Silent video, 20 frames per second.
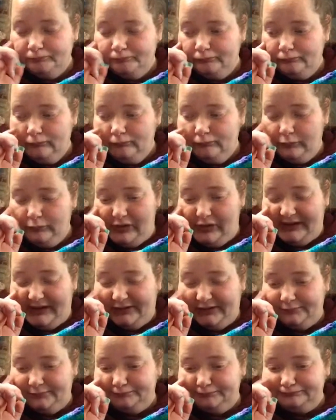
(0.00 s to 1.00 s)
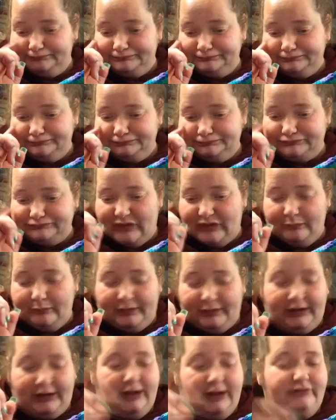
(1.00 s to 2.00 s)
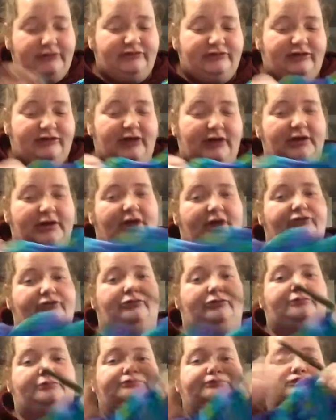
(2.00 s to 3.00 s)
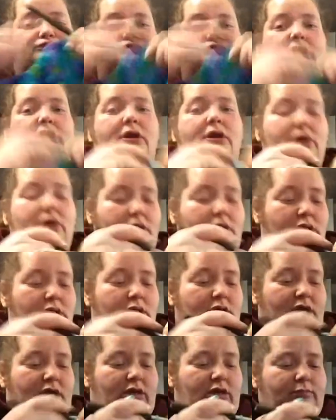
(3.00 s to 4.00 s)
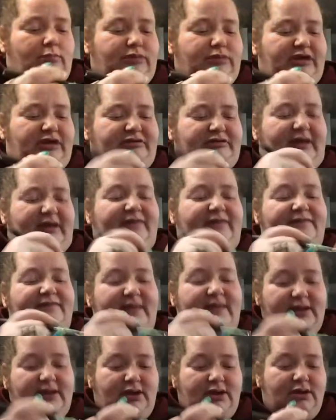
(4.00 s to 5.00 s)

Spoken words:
blanket, but I decided not to because I think